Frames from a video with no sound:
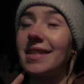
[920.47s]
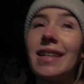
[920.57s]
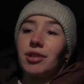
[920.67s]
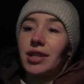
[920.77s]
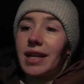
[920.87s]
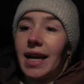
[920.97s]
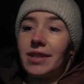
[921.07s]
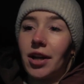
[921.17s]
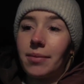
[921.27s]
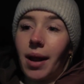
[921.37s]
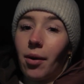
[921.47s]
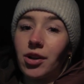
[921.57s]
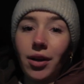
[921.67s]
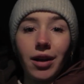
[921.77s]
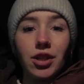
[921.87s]
I'm just gonna head home now. I
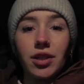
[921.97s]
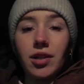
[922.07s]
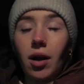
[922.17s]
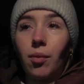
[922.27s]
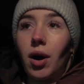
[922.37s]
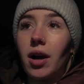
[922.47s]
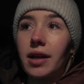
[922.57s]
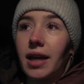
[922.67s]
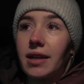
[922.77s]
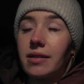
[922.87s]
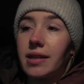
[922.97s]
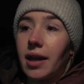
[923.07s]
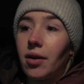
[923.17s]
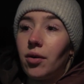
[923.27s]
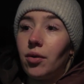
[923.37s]
don't actually start work
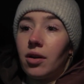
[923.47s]
until